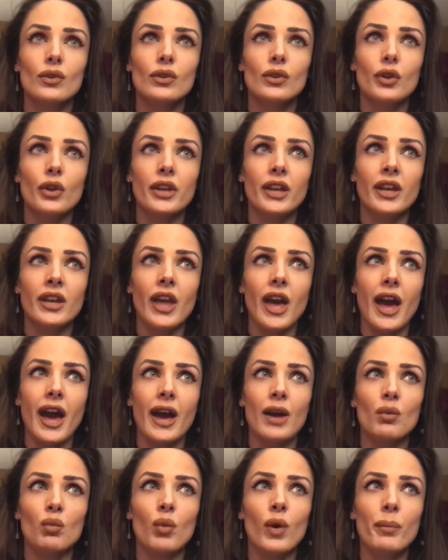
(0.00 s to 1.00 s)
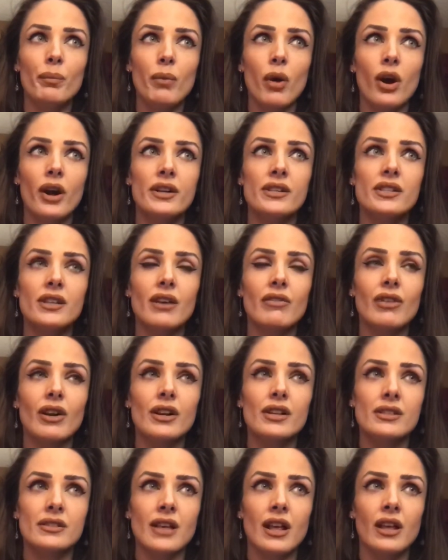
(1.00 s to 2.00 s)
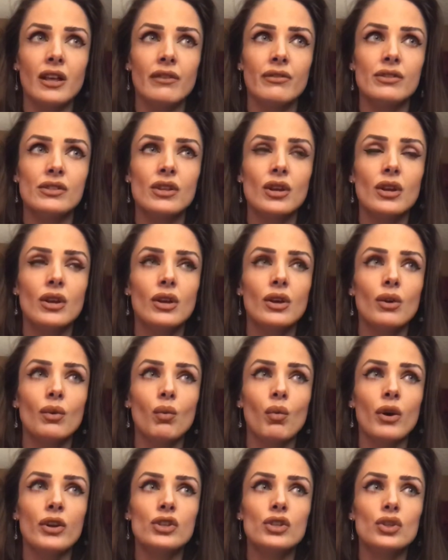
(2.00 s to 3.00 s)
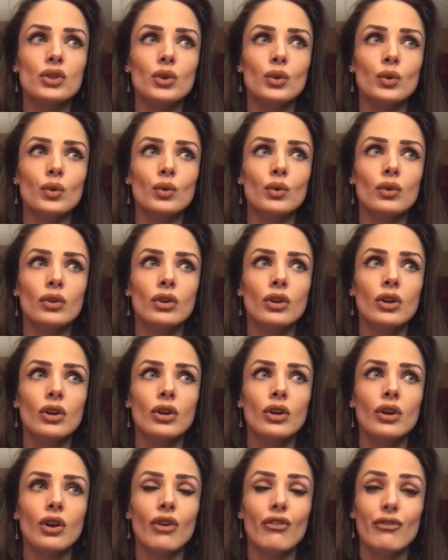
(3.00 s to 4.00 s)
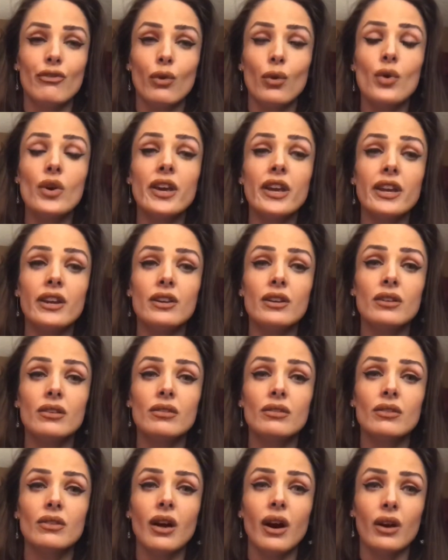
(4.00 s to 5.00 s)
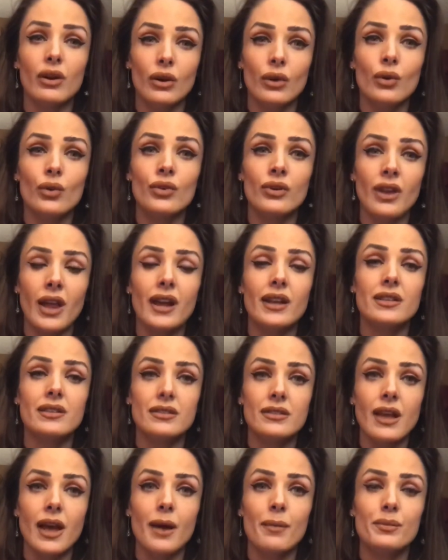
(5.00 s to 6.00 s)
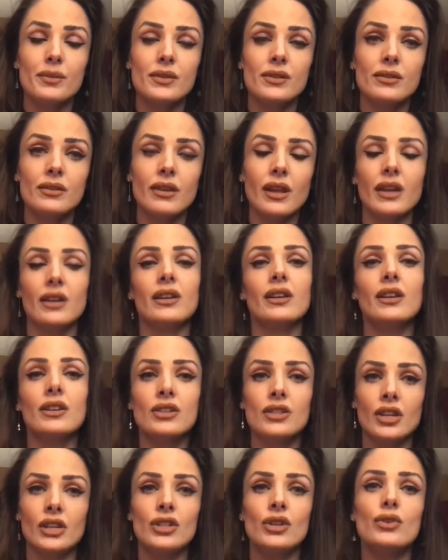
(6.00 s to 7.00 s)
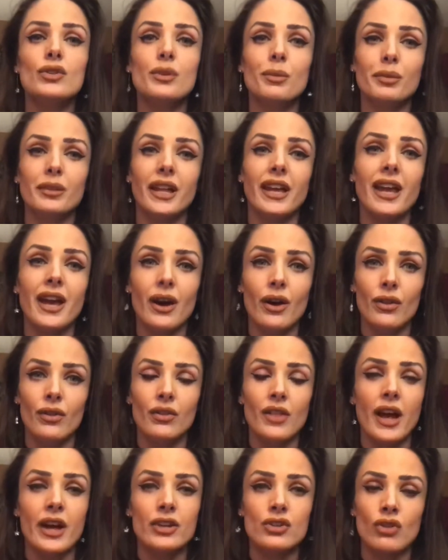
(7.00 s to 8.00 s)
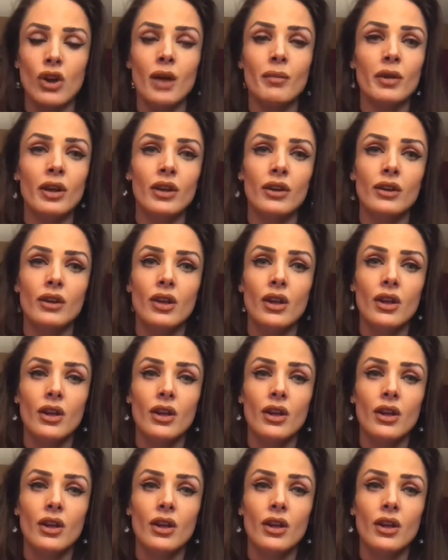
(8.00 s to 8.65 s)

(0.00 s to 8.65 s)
looking at what parts of ourselves want to avoid our own next steps and continue to play out that drama